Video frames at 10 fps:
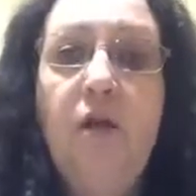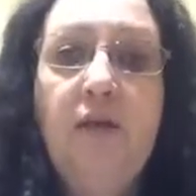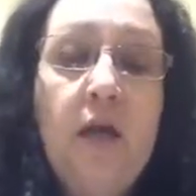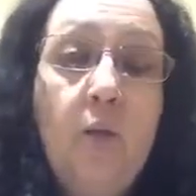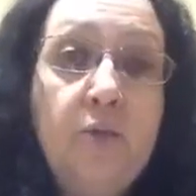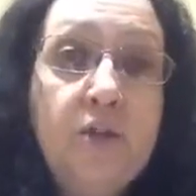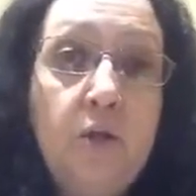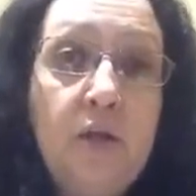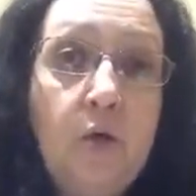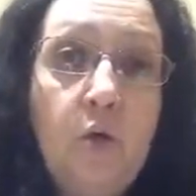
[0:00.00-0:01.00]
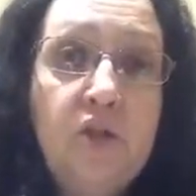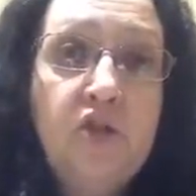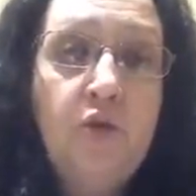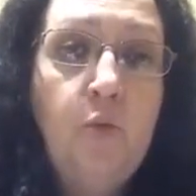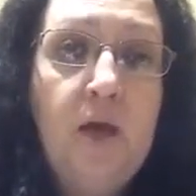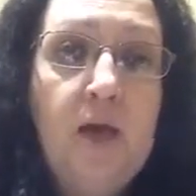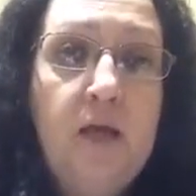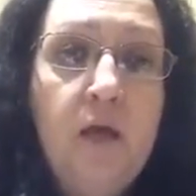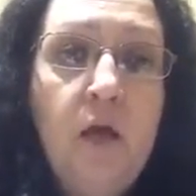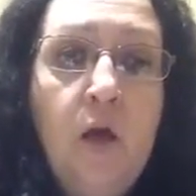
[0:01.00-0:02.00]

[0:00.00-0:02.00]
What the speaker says: And help is only a question away.